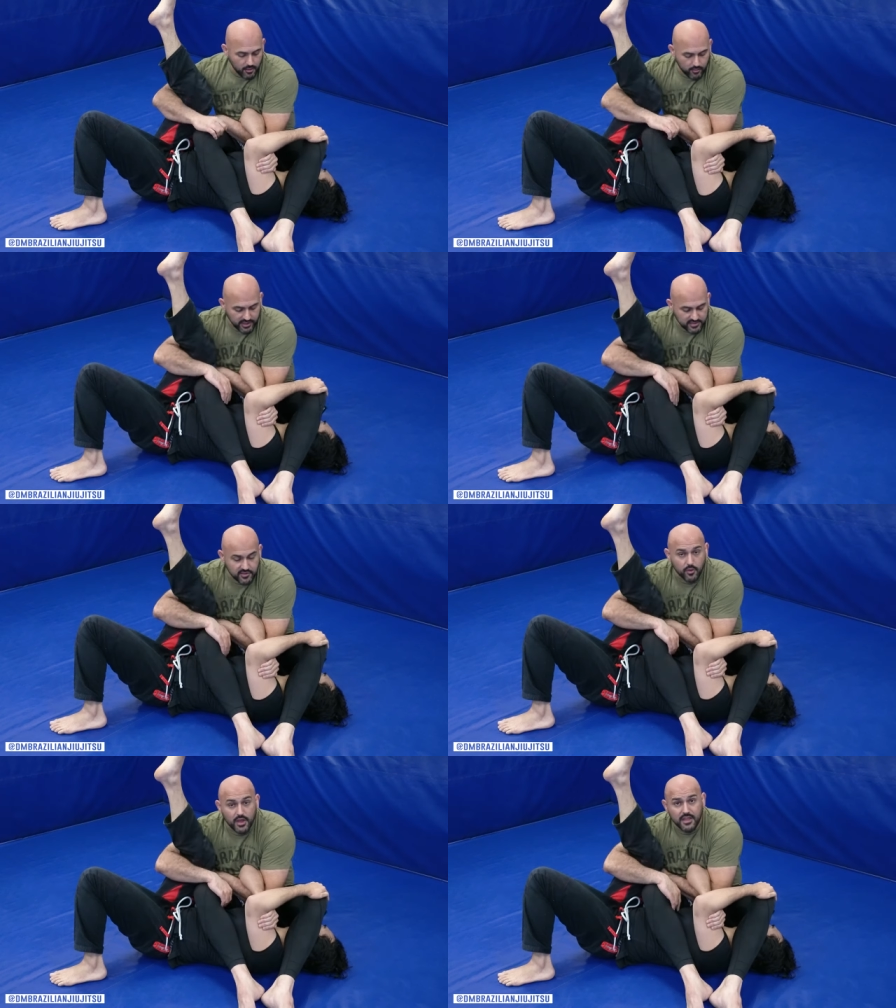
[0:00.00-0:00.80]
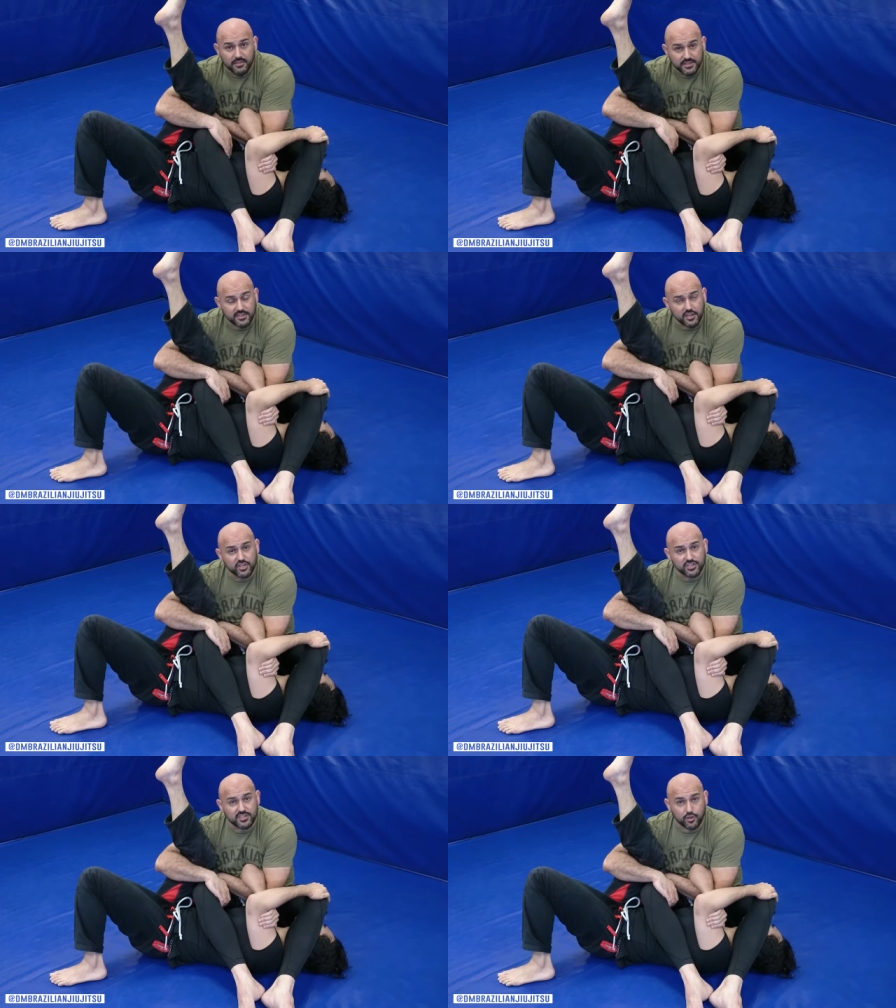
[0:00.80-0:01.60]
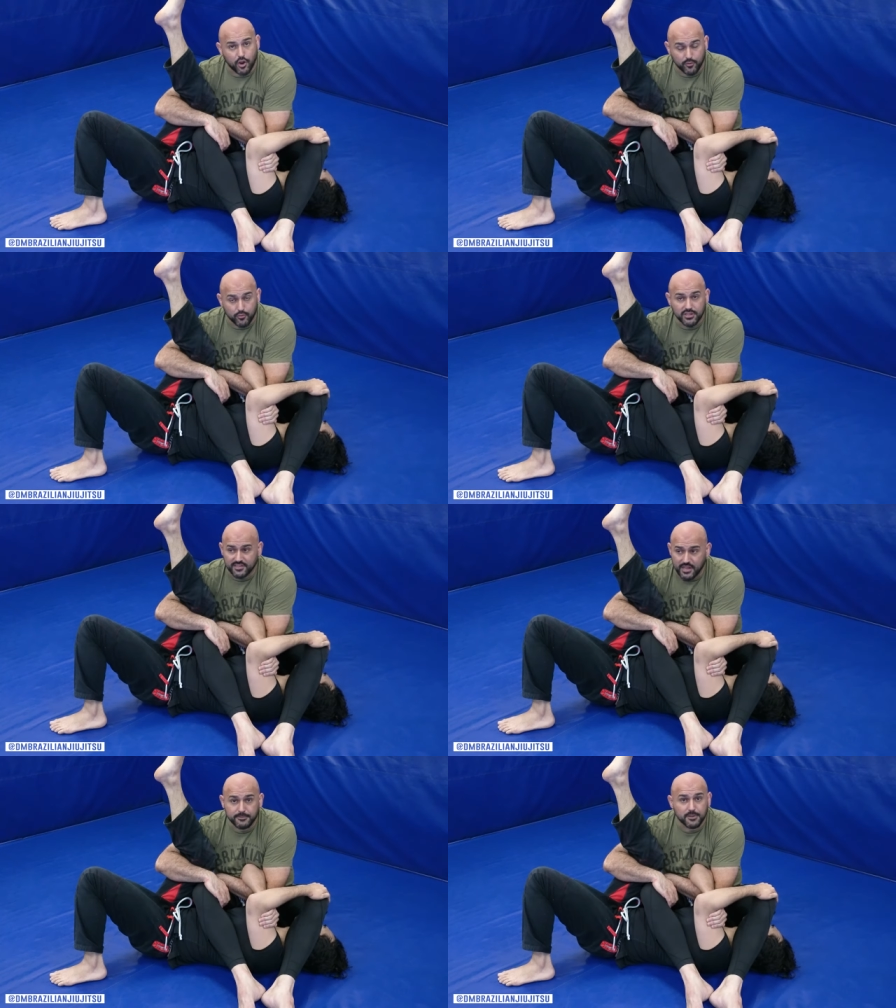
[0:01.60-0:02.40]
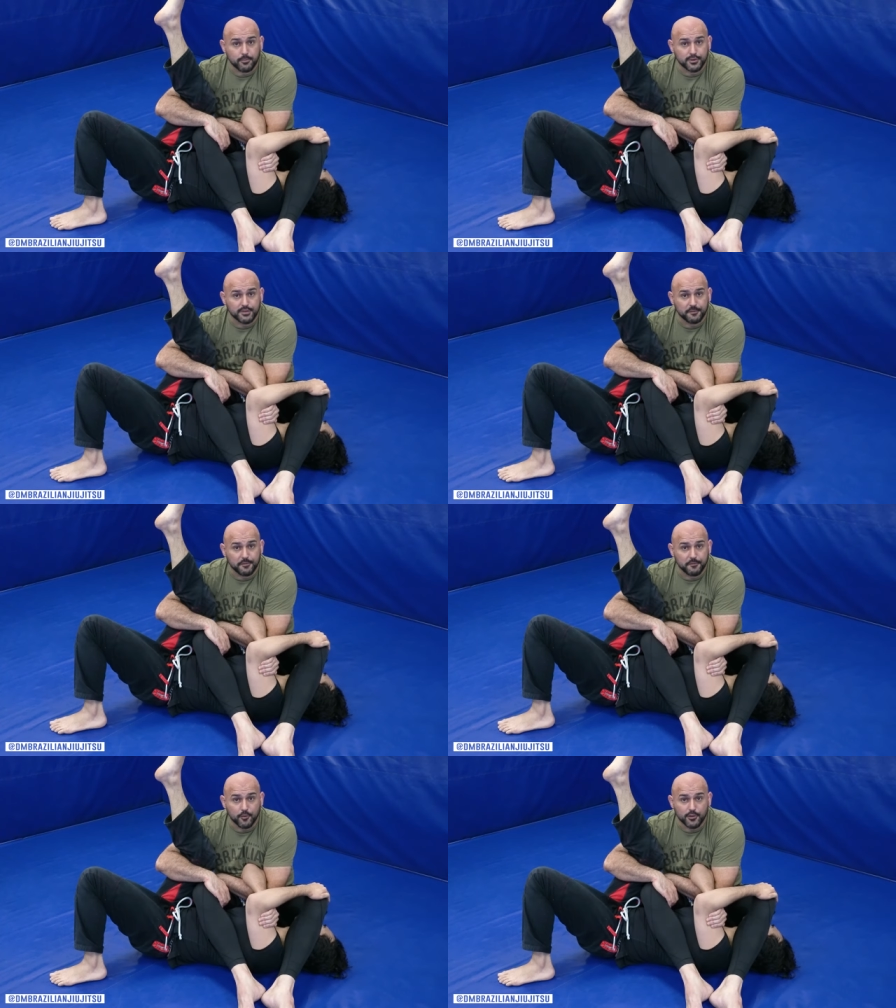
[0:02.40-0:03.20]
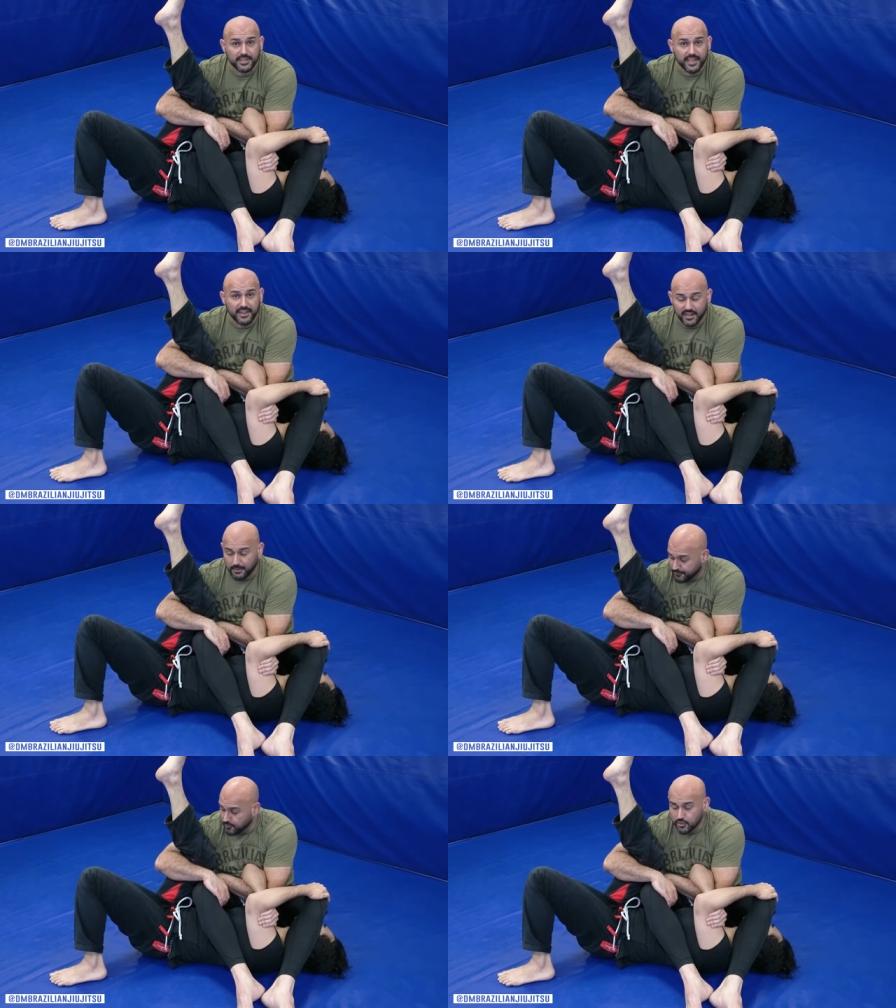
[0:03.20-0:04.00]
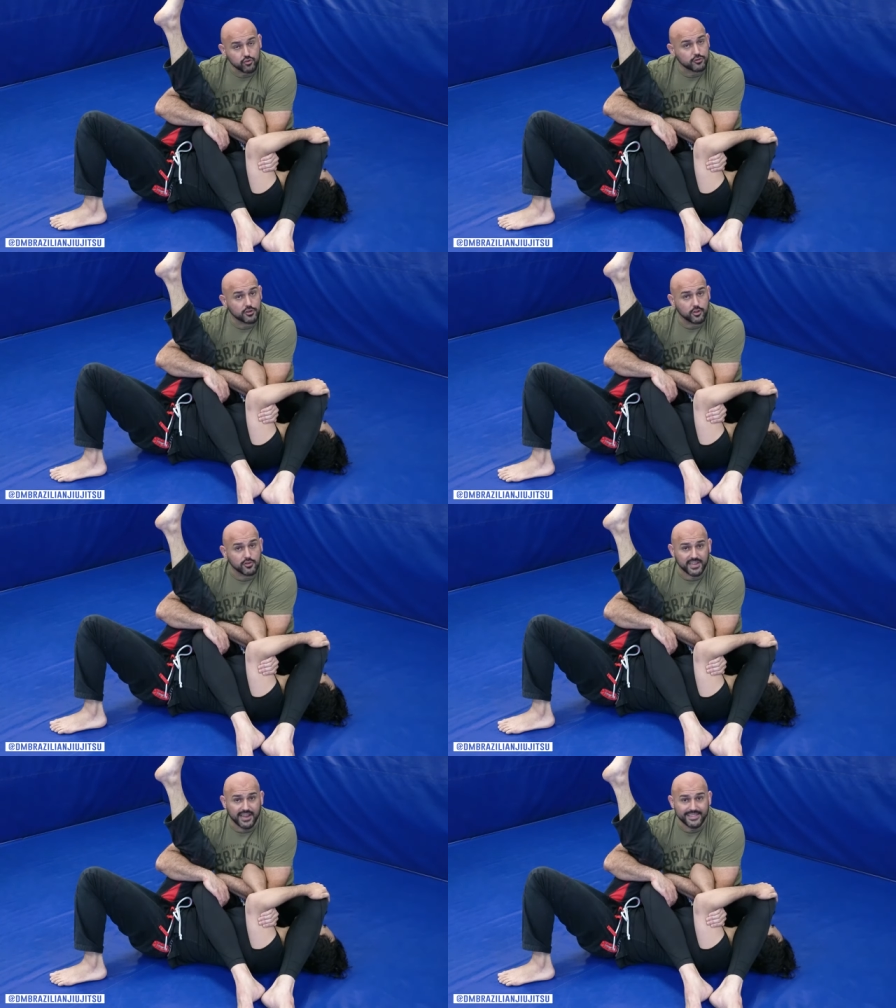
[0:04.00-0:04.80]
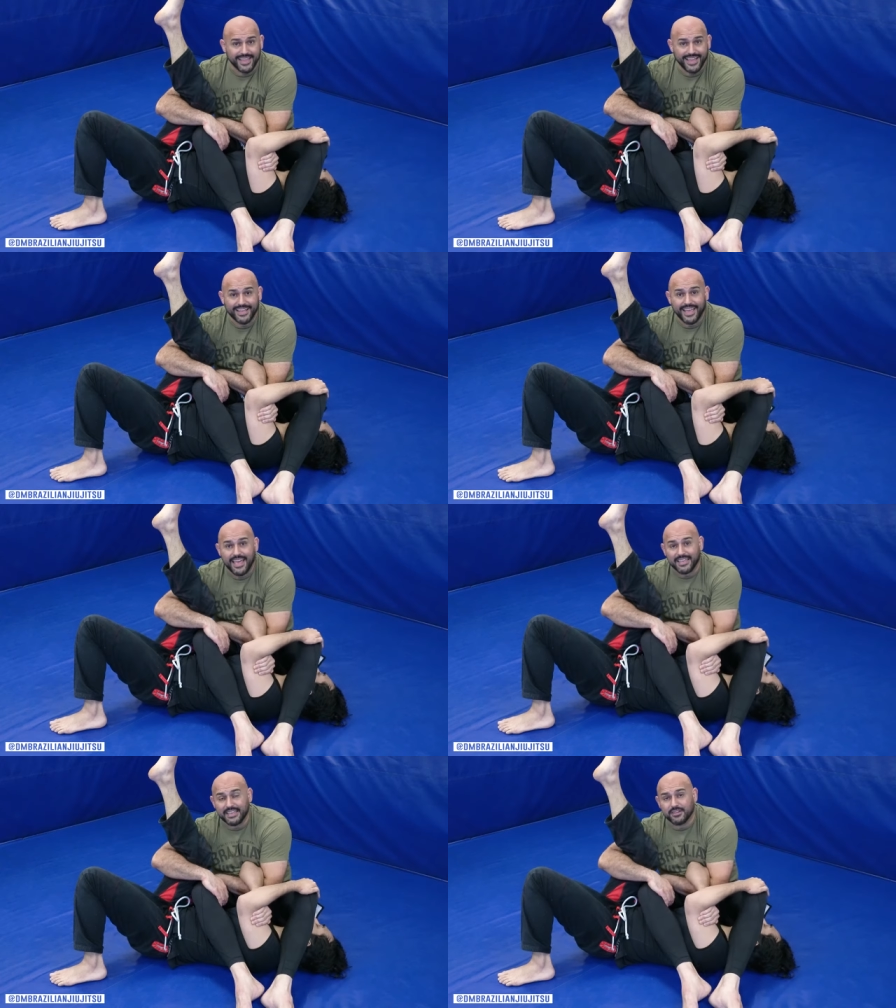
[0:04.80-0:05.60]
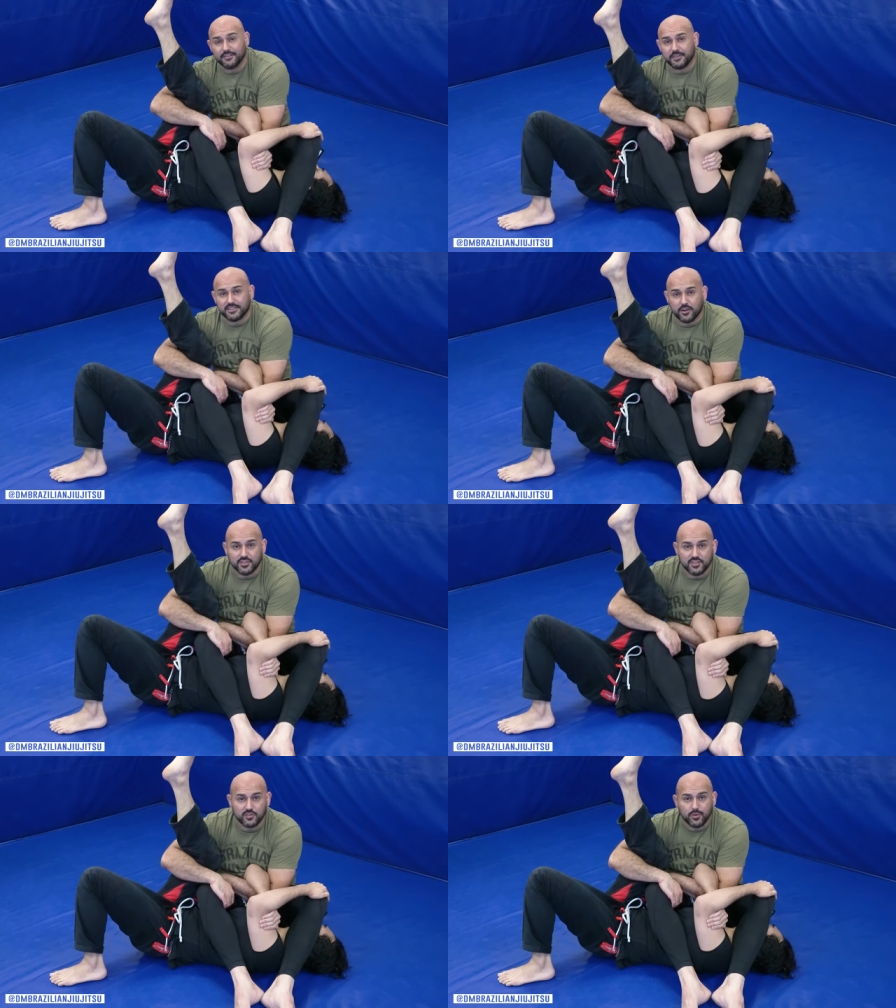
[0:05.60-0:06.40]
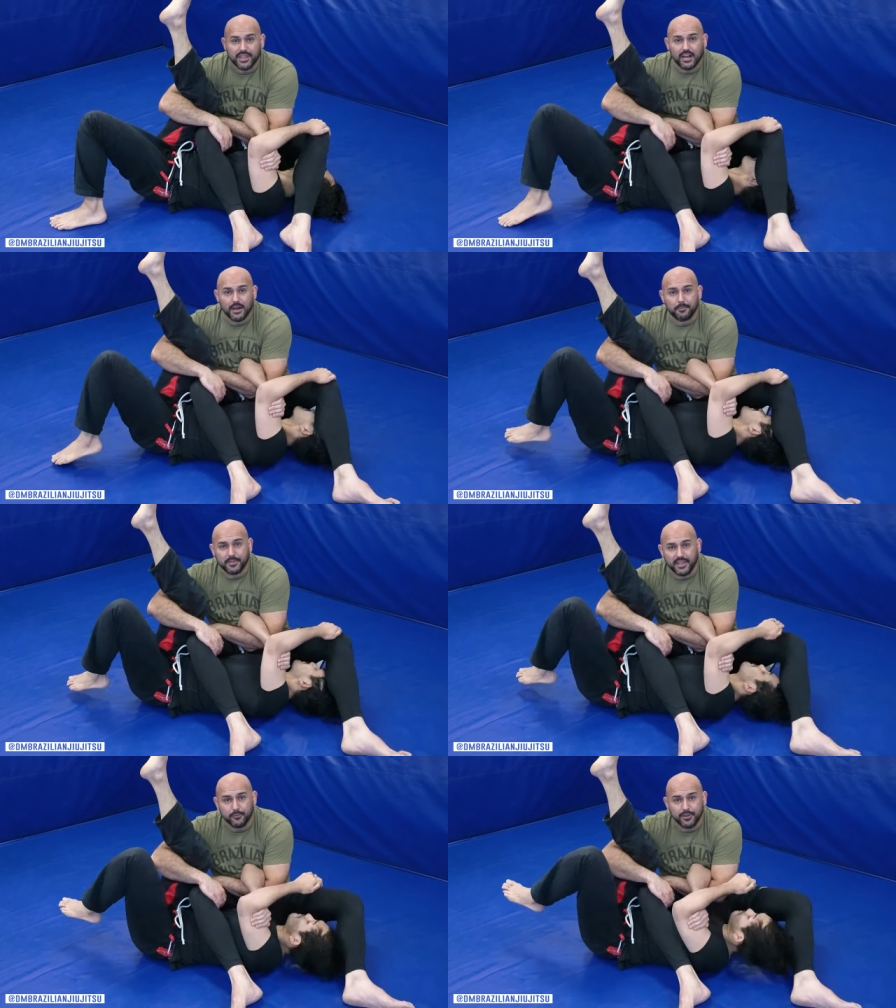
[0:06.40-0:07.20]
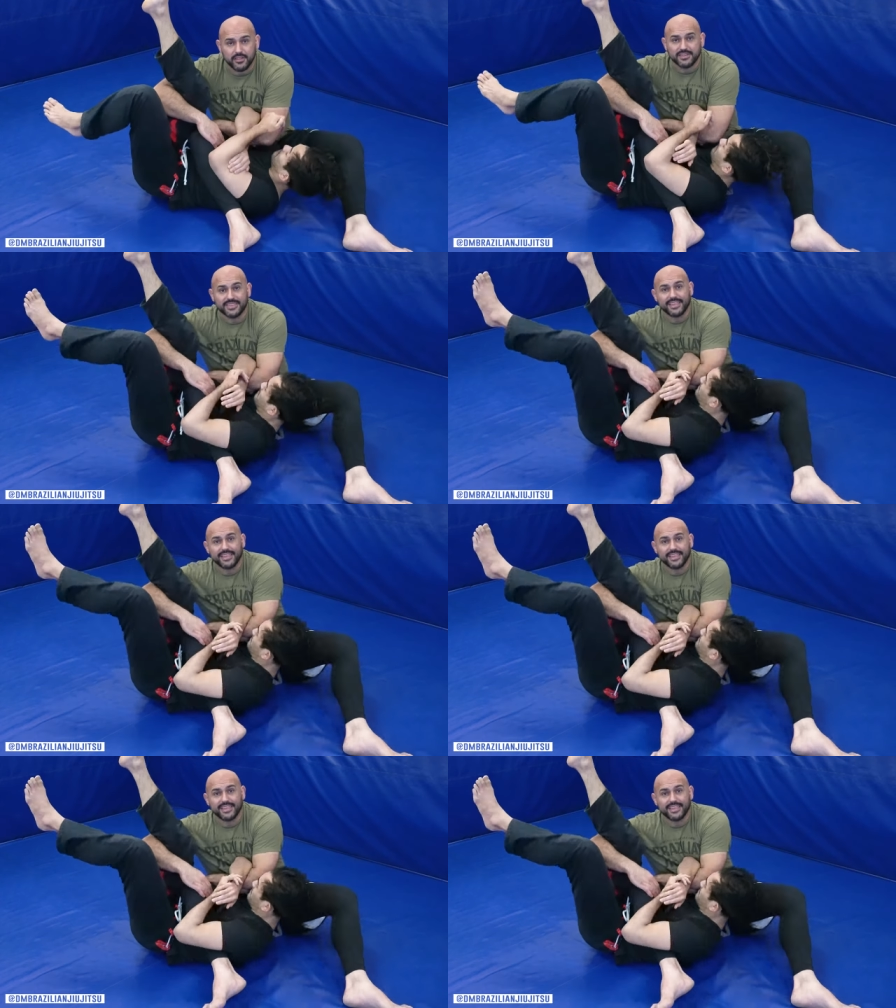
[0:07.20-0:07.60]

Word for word: Okay, so this is a good start. It really stops the person from fully getting up. If you control the close side leg, even if they start to swing up and they get rid of this